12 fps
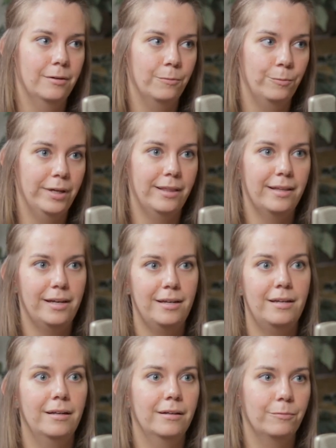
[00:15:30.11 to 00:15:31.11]

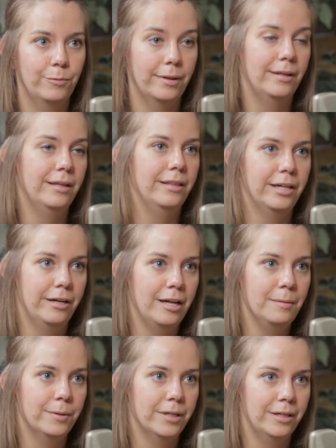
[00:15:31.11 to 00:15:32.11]
within their
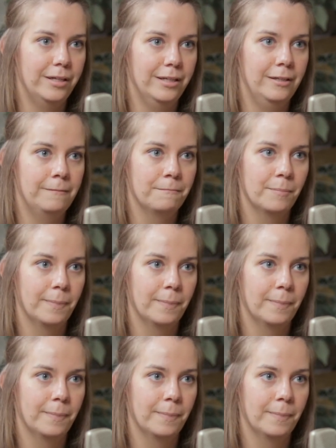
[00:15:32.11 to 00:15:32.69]
neighborhood.